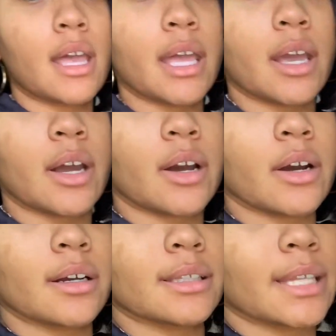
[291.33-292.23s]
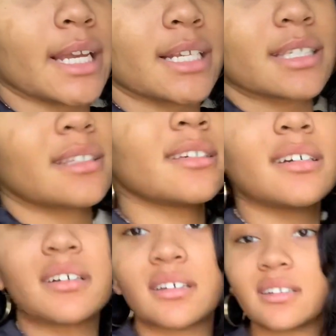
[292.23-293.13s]
and they just look
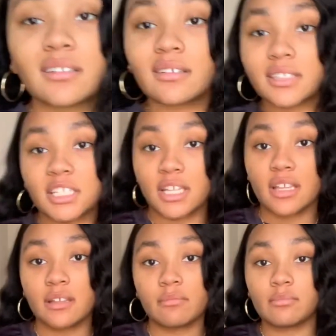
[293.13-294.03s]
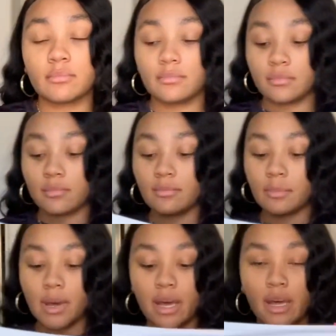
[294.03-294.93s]
cheap,
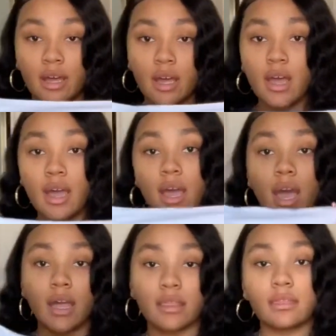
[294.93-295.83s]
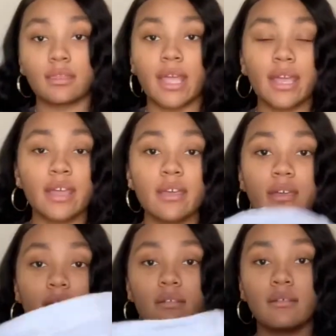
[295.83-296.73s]
but
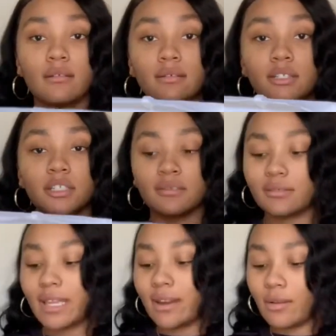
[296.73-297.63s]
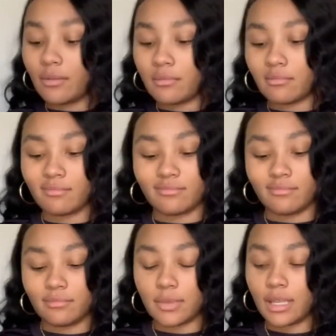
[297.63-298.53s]
they They don't,
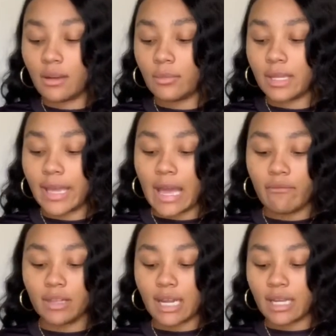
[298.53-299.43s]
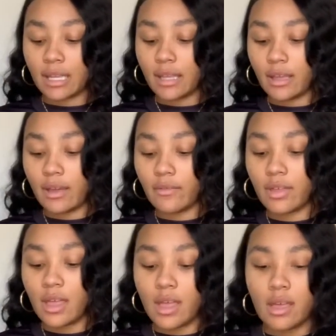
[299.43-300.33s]
they don't really have a lot of give.
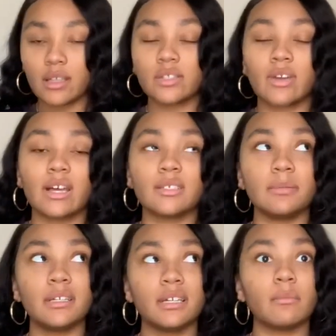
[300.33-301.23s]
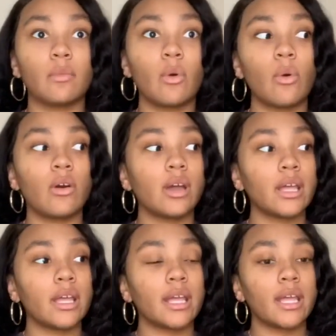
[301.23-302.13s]
So I was putting them
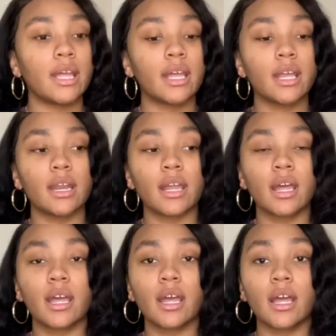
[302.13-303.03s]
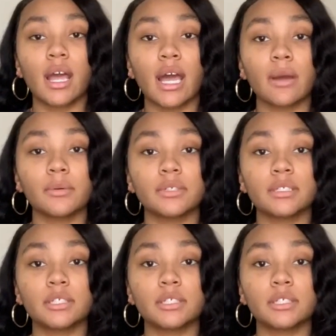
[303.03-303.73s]
on and I was